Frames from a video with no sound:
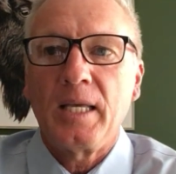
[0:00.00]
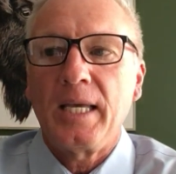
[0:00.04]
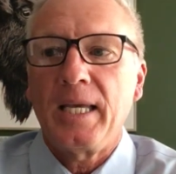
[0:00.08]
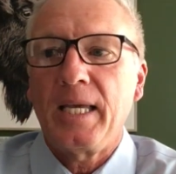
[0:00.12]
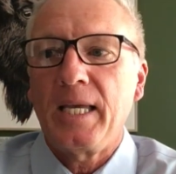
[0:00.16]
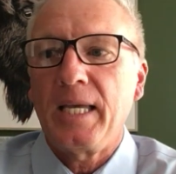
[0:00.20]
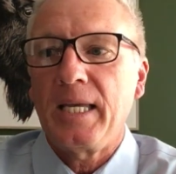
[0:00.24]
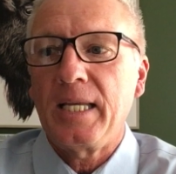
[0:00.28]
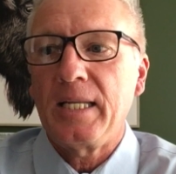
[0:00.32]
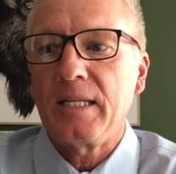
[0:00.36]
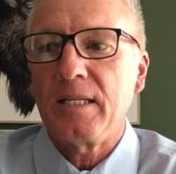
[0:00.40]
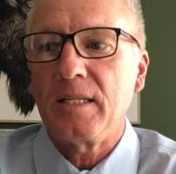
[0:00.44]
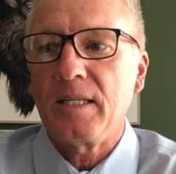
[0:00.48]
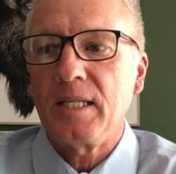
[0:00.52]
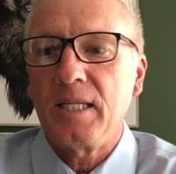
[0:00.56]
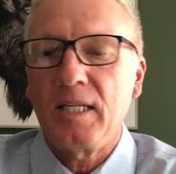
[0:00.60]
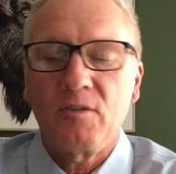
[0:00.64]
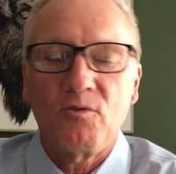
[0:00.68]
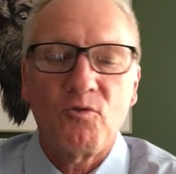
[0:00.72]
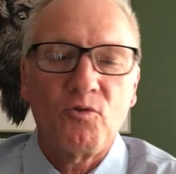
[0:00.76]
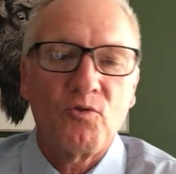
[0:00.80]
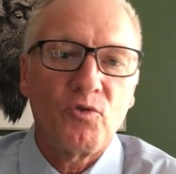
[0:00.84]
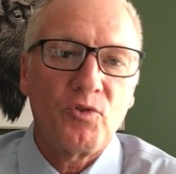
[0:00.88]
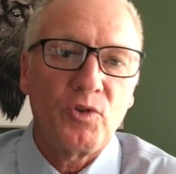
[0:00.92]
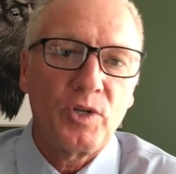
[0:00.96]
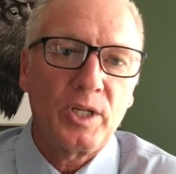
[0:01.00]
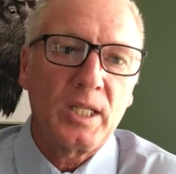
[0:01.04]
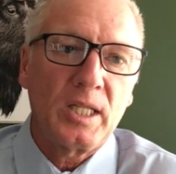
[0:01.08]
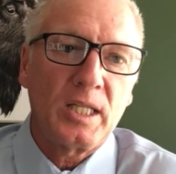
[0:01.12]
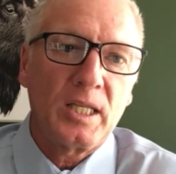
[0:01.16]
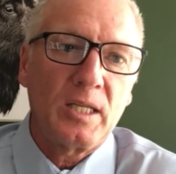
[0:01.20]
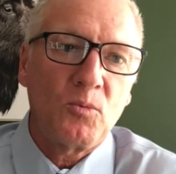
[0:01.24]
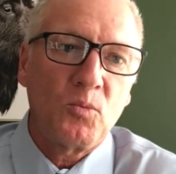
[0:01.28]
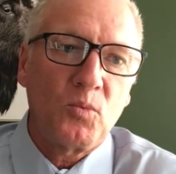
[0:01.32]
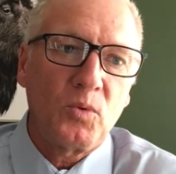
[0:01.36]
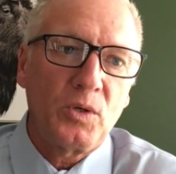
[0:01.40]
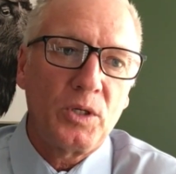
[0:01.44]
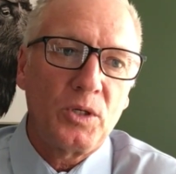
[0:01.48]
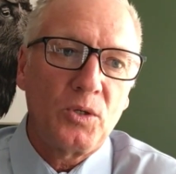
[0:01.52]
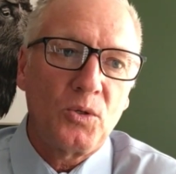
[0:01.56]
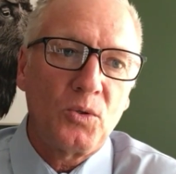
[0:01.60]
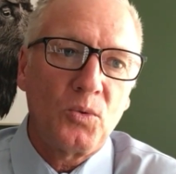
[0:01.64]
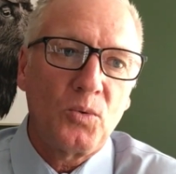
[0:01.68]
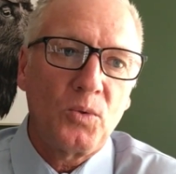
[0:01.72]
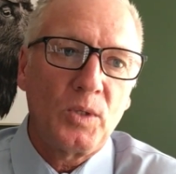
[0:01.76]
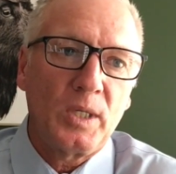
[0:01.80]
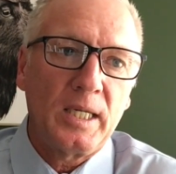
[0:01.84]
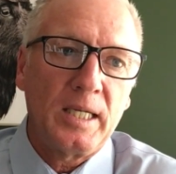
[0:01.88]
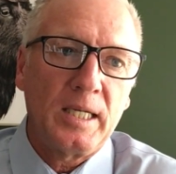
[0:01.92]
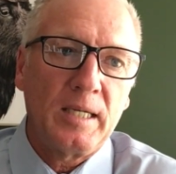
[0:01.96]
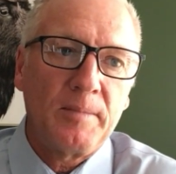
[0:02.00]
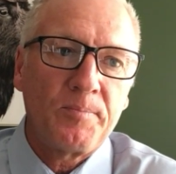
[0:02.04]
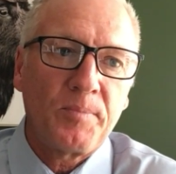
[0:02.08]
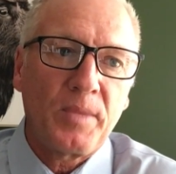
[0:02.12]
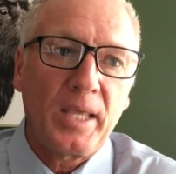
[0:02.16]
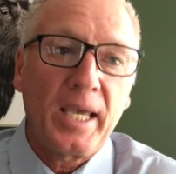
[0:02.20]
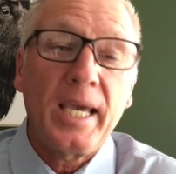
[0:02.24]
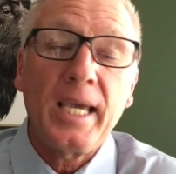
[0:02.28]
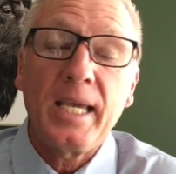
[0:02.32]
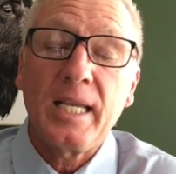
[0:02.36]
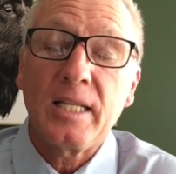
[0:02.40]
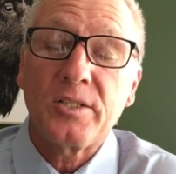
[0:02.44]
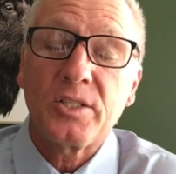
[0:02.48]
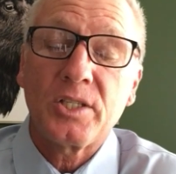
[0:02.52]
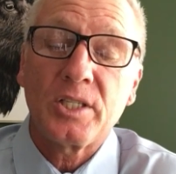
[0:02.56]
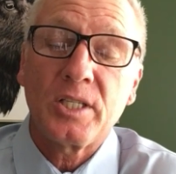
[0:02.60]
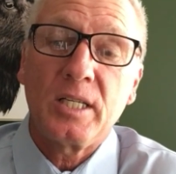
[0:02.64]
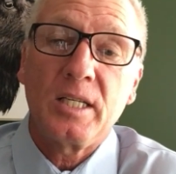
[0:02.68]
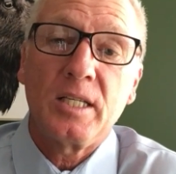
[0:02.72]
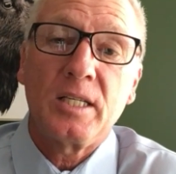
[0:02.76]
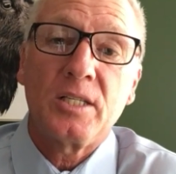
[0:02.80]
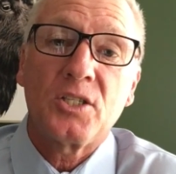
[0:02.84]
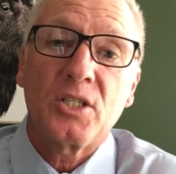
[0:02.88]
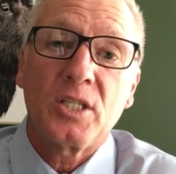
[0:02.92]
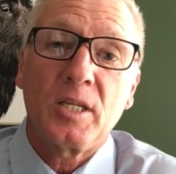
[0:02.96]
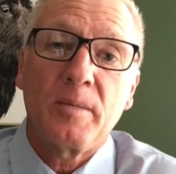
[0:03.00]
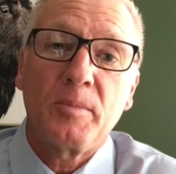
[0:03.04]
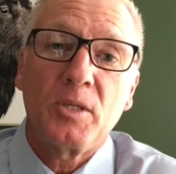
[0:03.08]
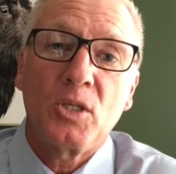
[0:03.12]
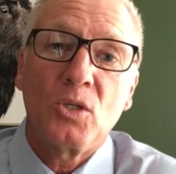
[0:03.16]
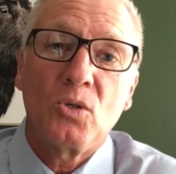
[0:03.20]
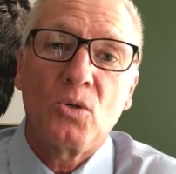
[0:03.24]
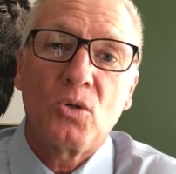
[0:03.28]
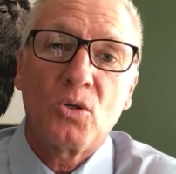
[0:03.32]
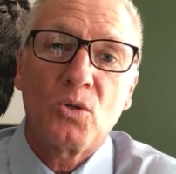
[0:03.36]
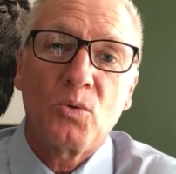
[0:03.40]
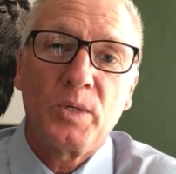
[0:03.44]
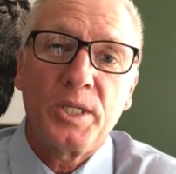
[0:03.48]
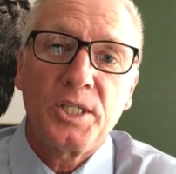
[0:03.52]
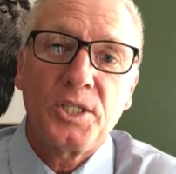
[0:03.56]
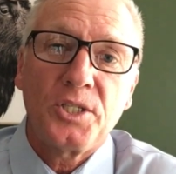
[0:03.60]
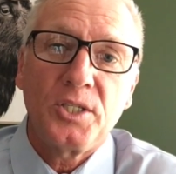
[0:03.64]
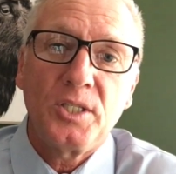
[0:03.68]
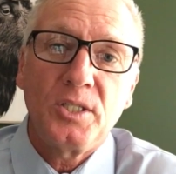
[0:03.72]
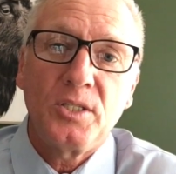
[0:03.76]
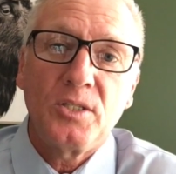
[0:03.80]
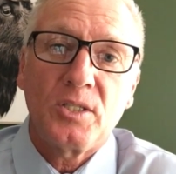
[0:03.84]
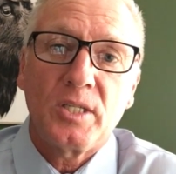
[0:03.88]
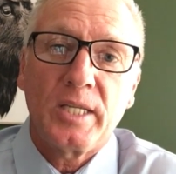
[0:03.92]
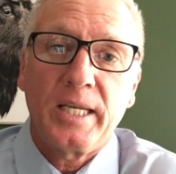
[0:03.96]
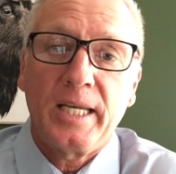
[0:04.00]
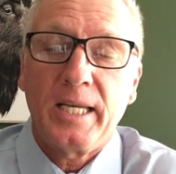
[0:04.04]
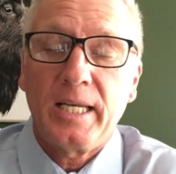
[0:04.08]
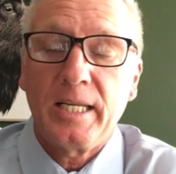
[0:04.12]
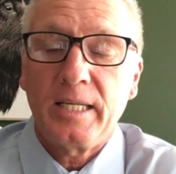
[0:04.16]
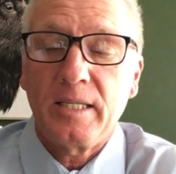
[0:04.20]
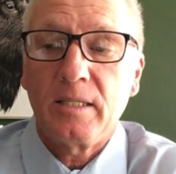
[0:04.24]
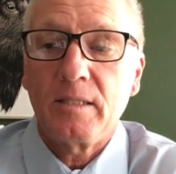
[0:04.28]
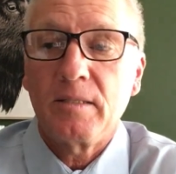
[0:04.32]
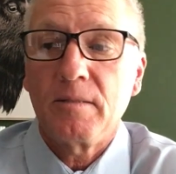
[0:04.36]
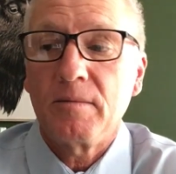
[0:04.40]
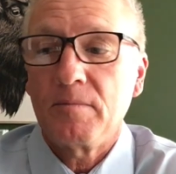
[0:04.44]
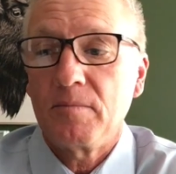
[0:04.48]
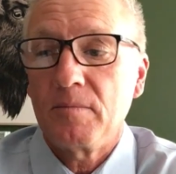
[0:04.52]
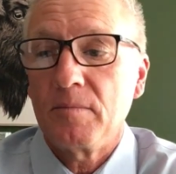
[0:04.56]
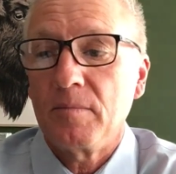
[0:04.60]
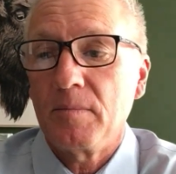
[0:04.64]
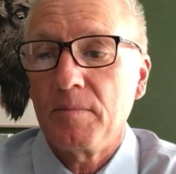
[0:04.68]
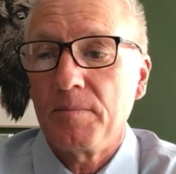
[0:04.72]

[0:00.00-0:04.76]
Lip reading: and it really will answer some of your questions, and